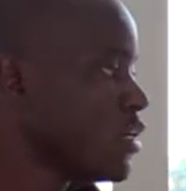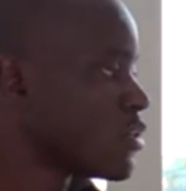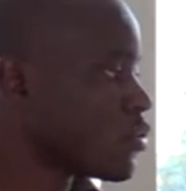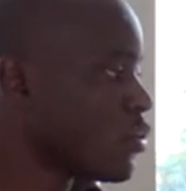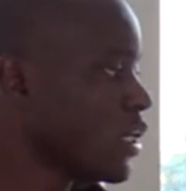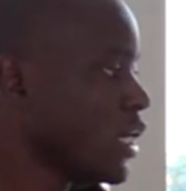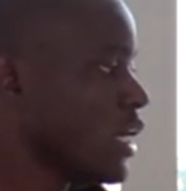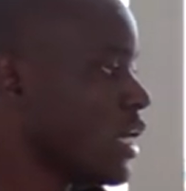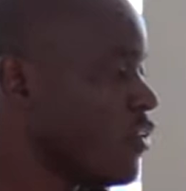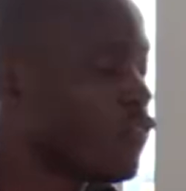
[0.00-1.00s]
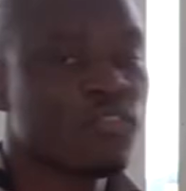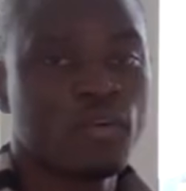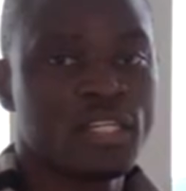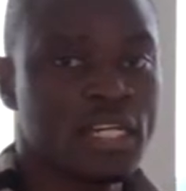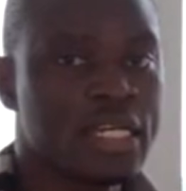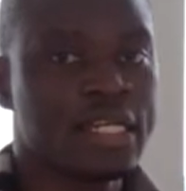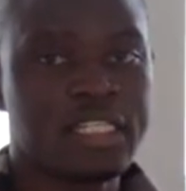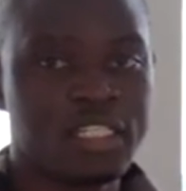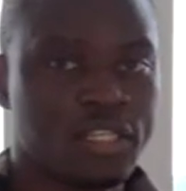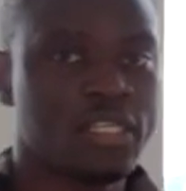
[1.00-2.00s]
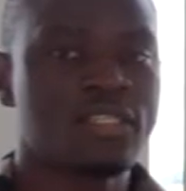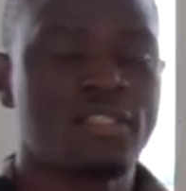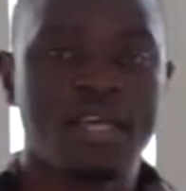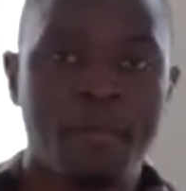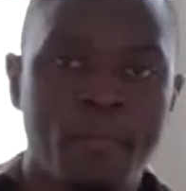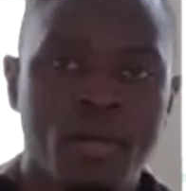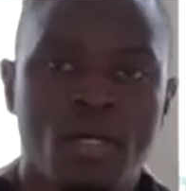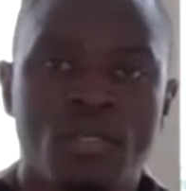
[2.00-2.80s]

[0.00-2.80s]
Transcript: So if you have already reached this step,